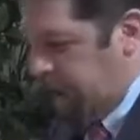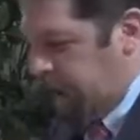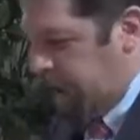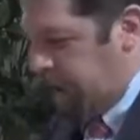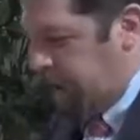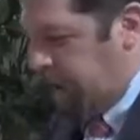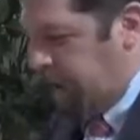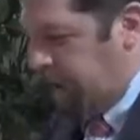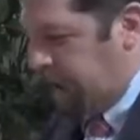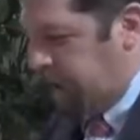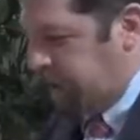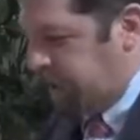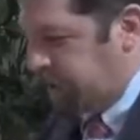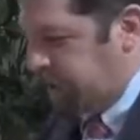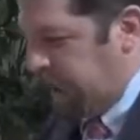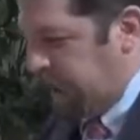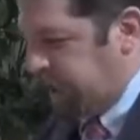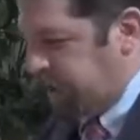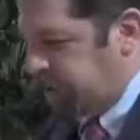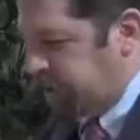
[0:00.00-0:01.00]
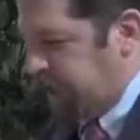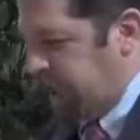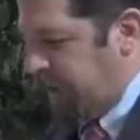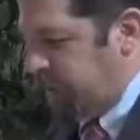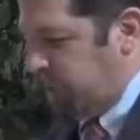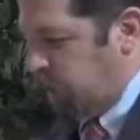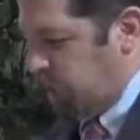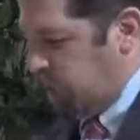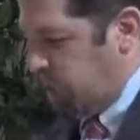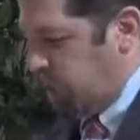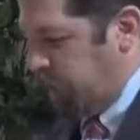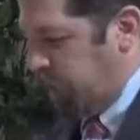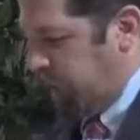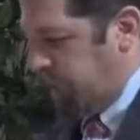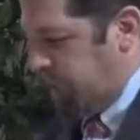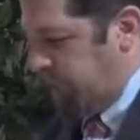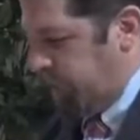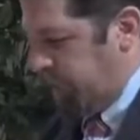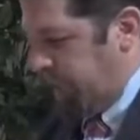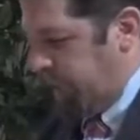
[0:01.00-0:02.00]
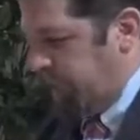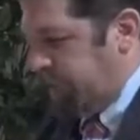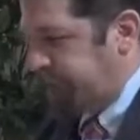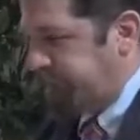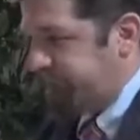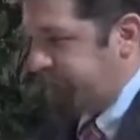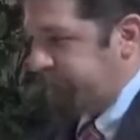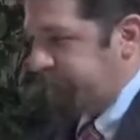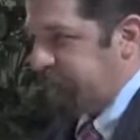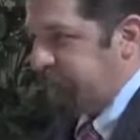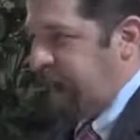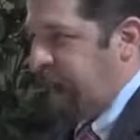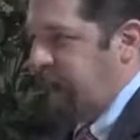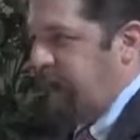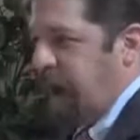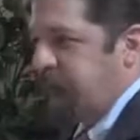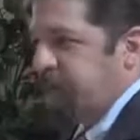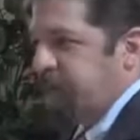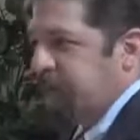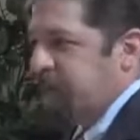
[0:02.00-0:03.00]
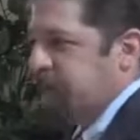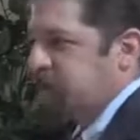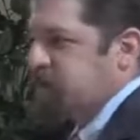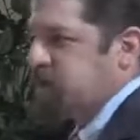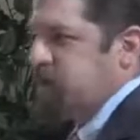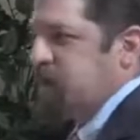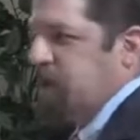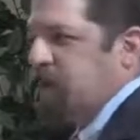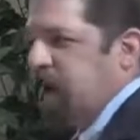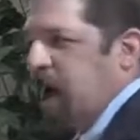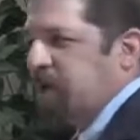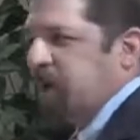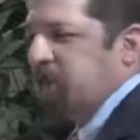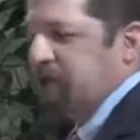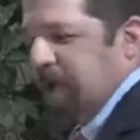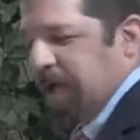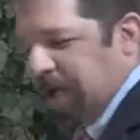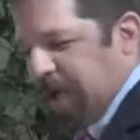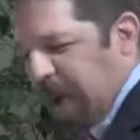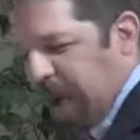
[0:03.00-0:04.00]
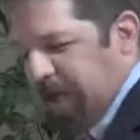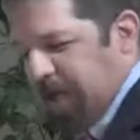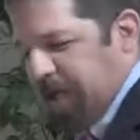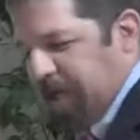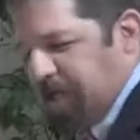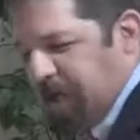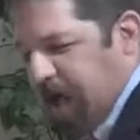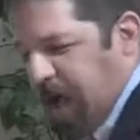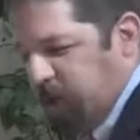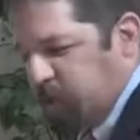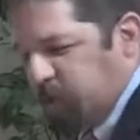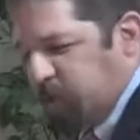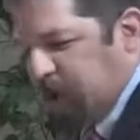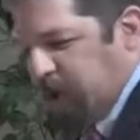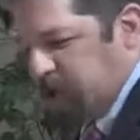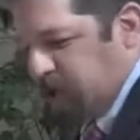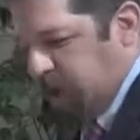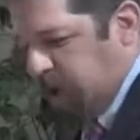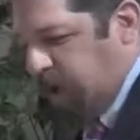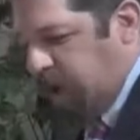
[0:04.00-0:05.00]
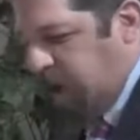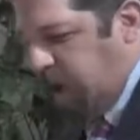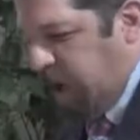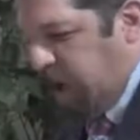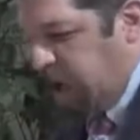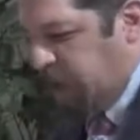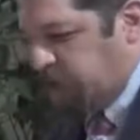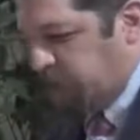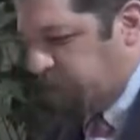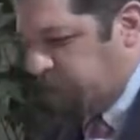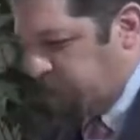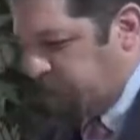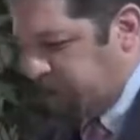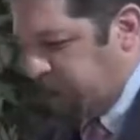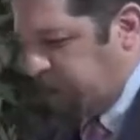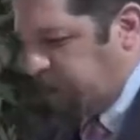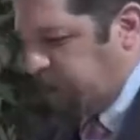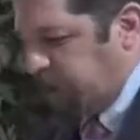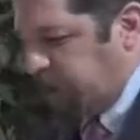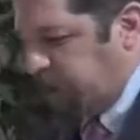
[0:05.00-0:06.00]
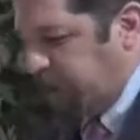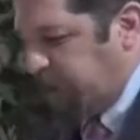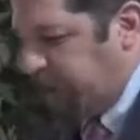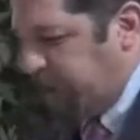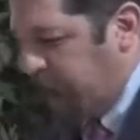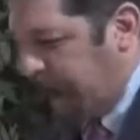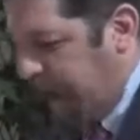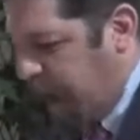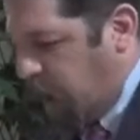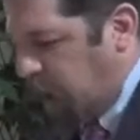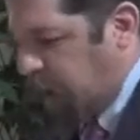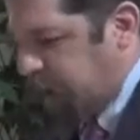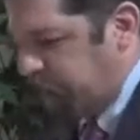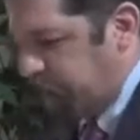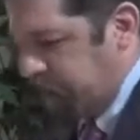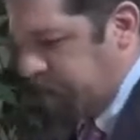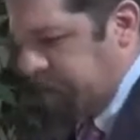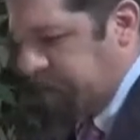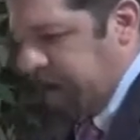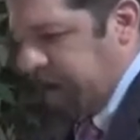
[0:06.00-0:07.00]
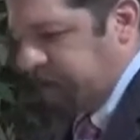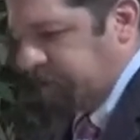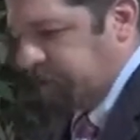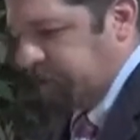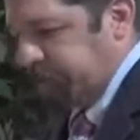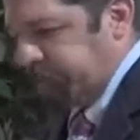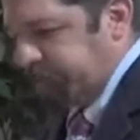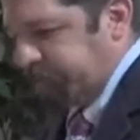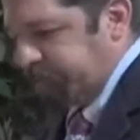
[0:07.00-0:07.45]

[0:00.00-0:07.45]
2 Samuel 23. I think this is a much neglected text, but it's a particularly powerful text,